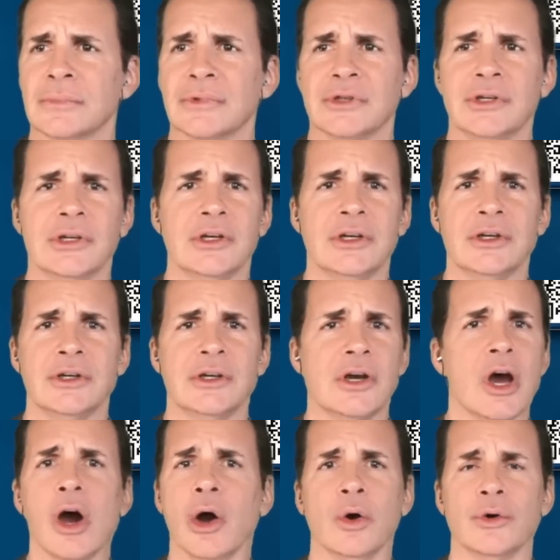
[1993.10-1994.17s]

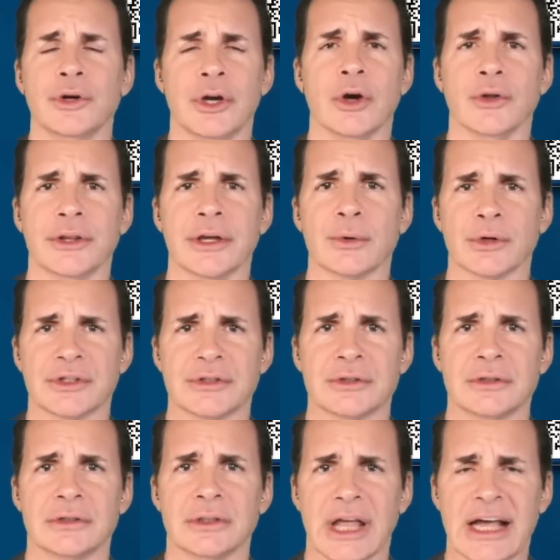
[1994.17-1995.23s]
No, no, they were
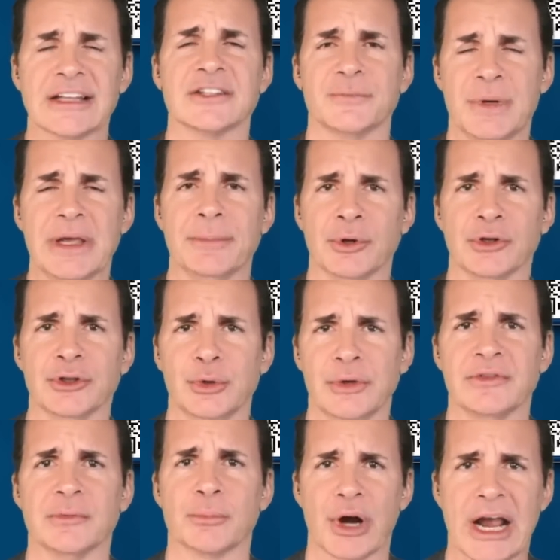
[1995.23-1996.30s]
lots of people. You
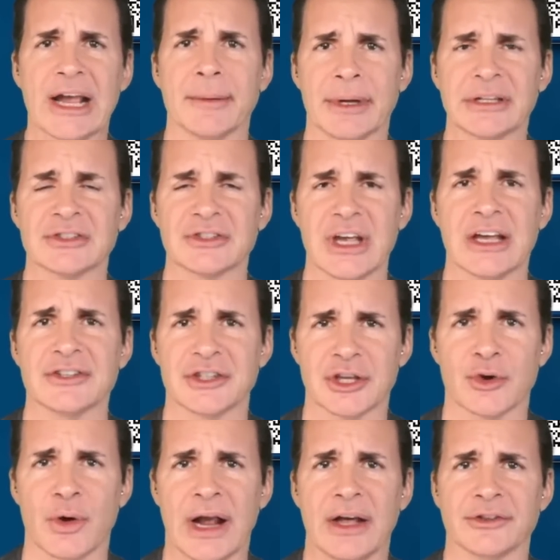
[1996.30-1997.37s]
even brag about the size of the
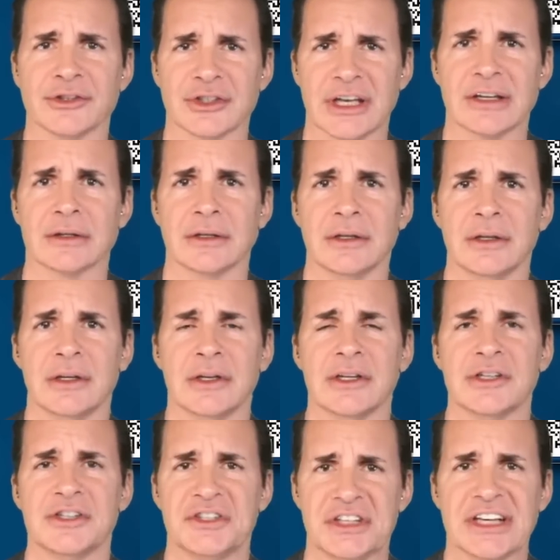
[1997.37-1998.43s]
crowd. There's like
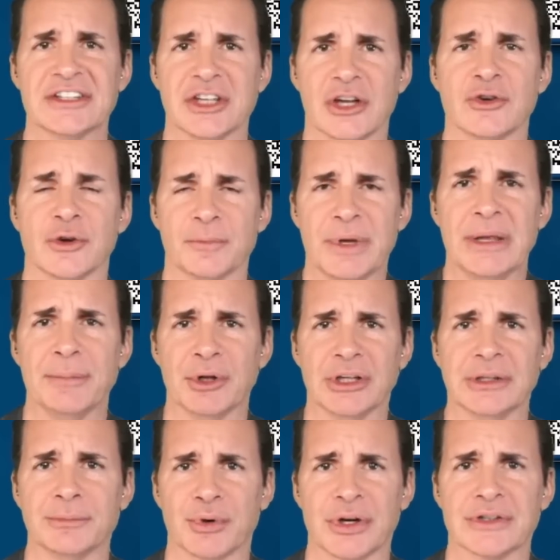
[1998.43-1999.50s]
600 people
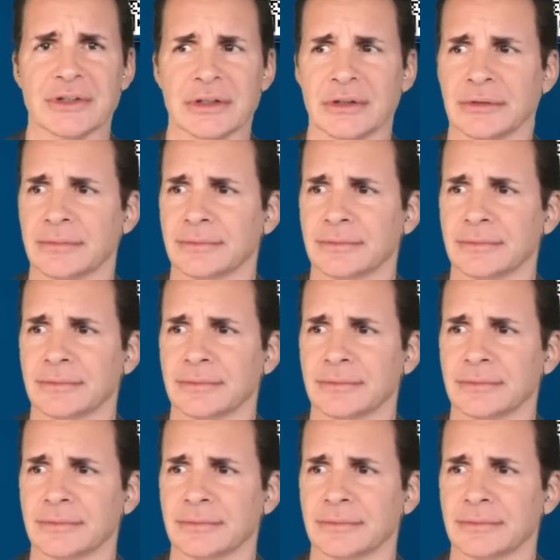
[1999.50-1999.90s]
in prison.